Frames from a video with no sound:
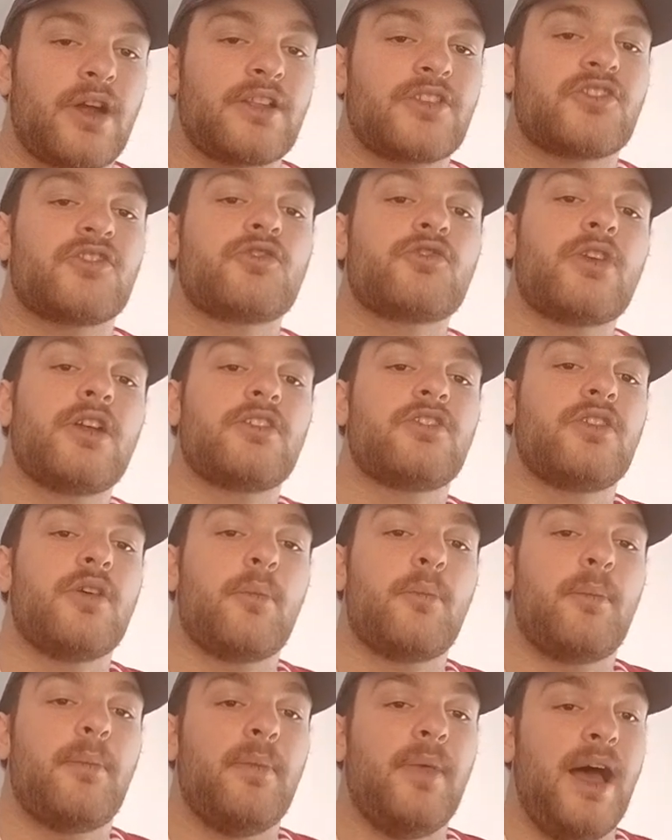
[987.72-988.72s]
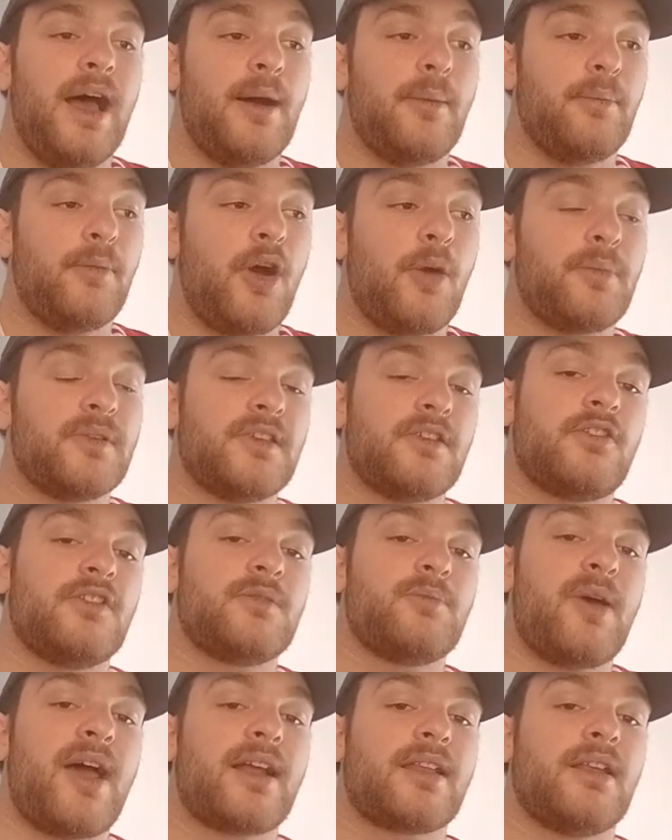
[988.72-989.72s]
and stretch the opposition's
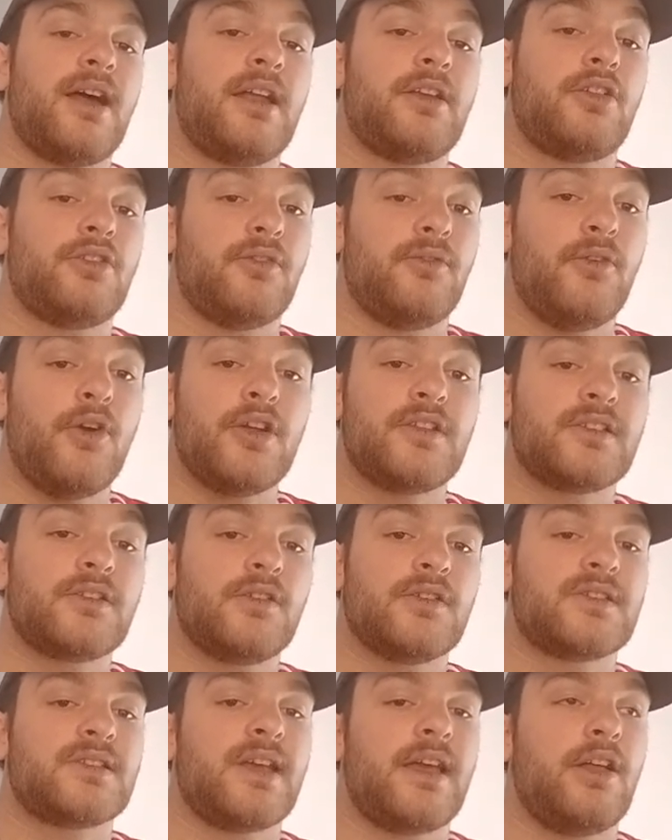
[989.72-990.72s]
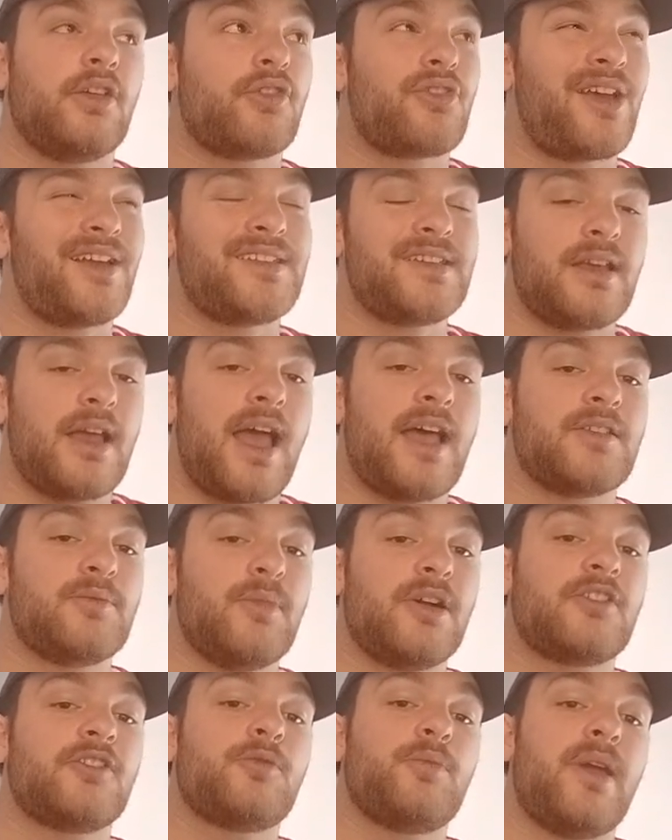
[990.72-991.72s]
back line on a vertical scale, creating as
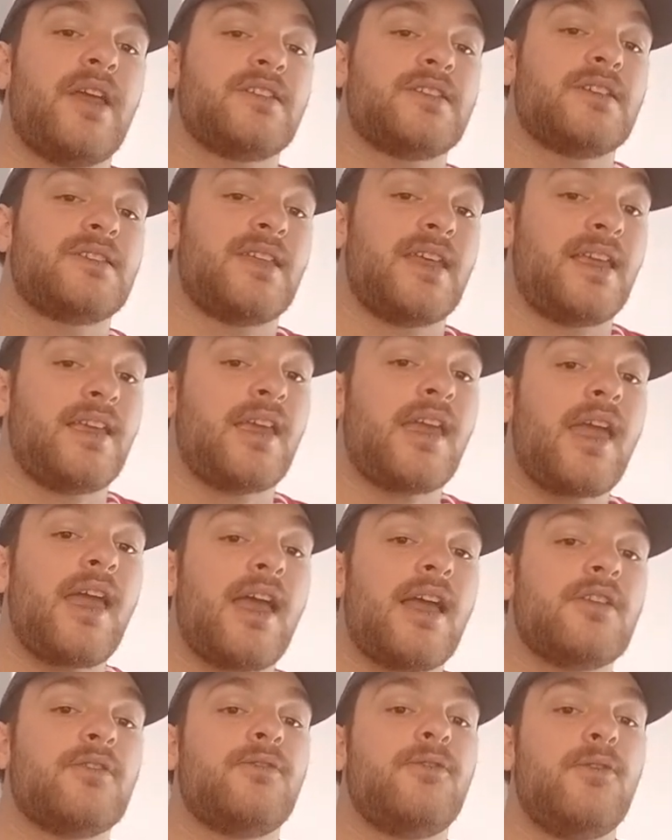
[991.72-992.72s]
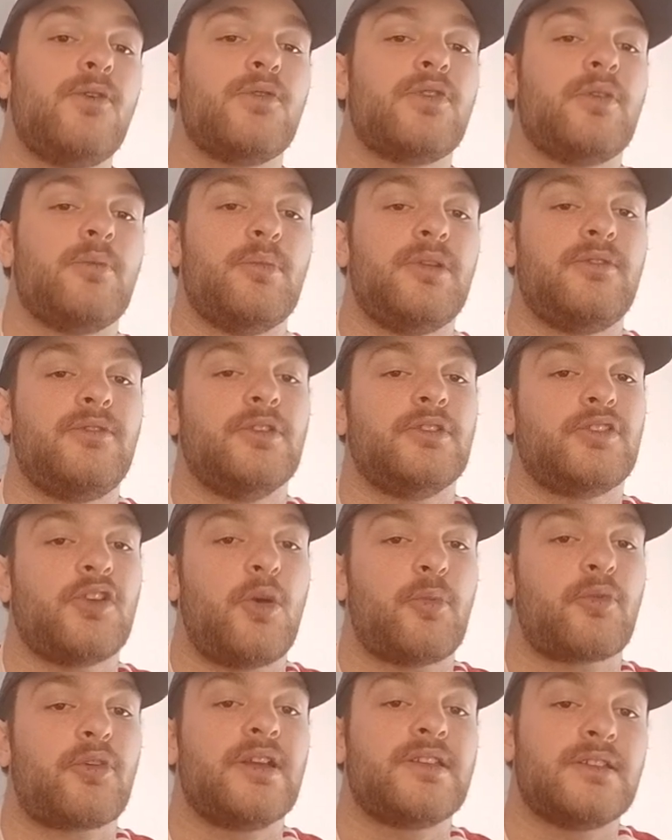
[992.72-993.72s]
much space as they can for the midfield to
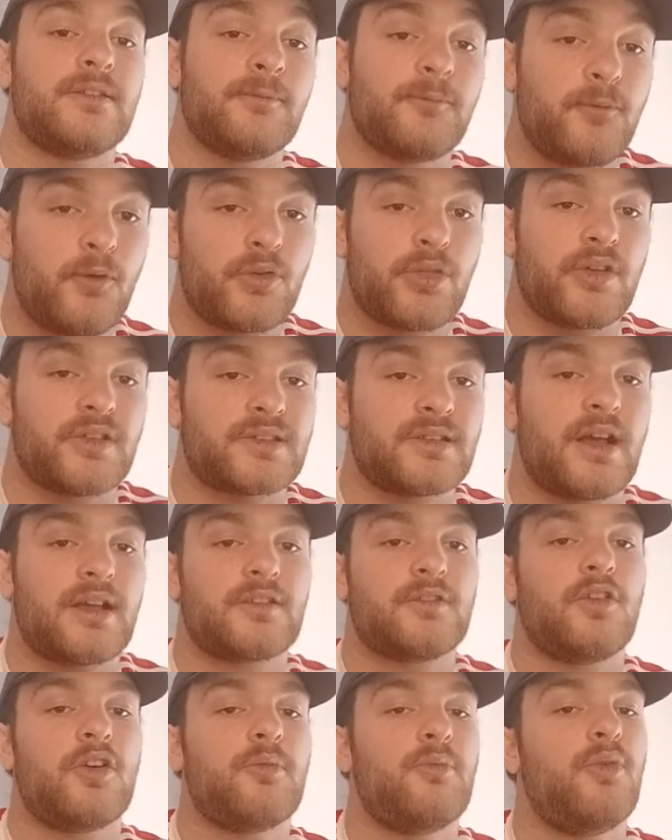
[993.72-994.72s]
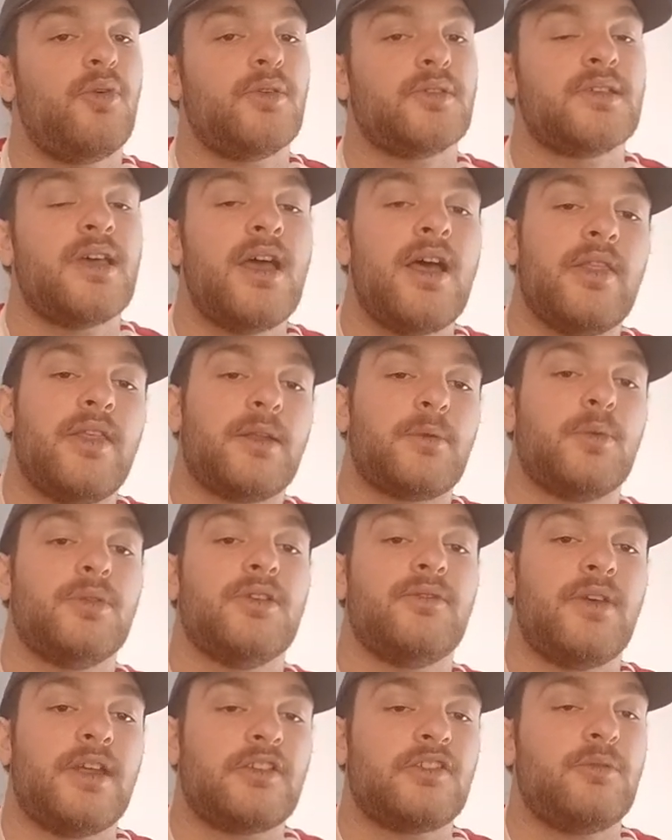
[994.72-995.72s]
operate in for those nice long balls that will
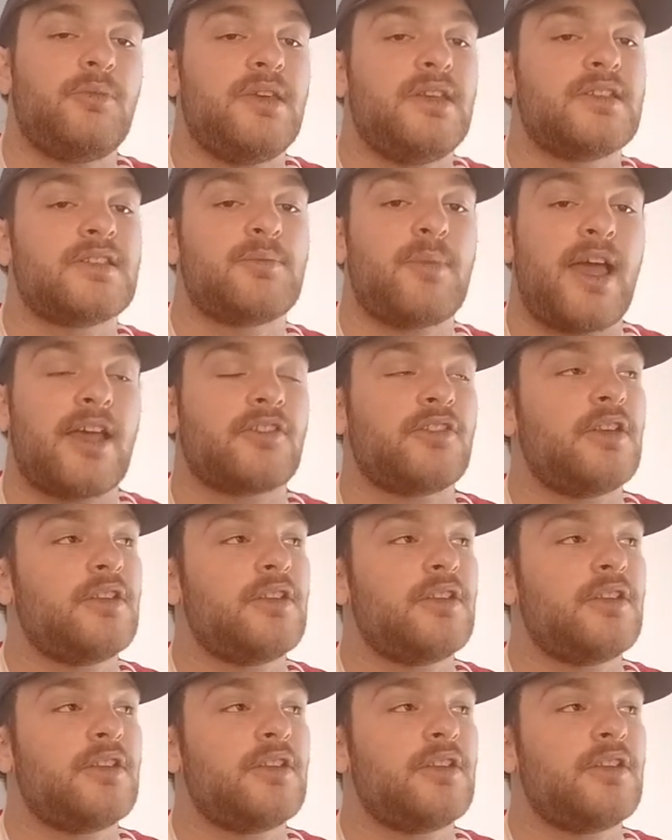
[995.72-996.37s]
eventually be smashed